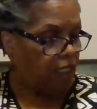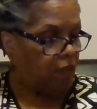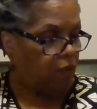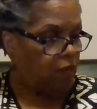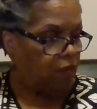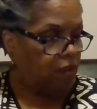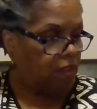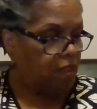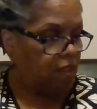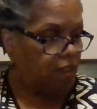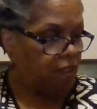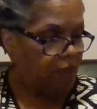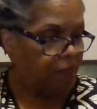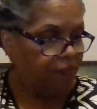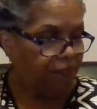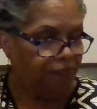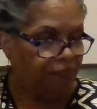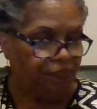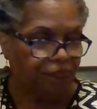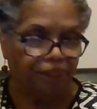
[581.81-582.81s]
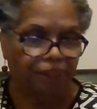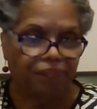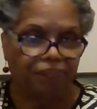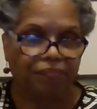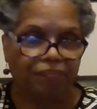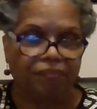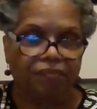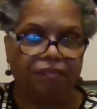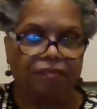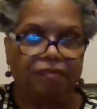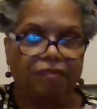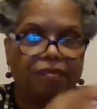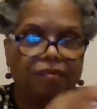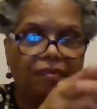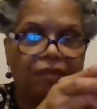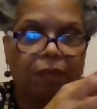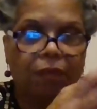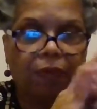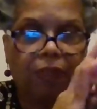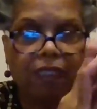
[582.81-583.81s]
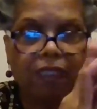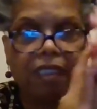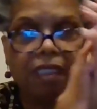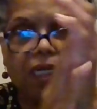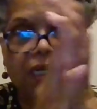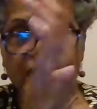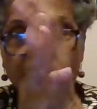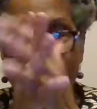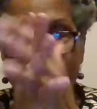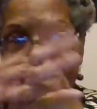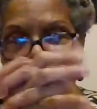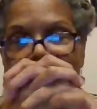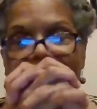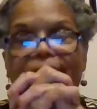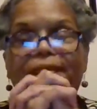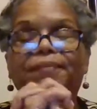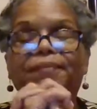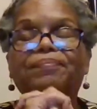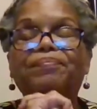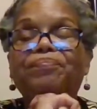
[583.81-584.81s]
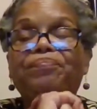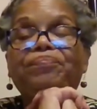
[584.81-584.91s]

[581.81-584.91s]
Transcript: I was um maybe we can talk a little bit.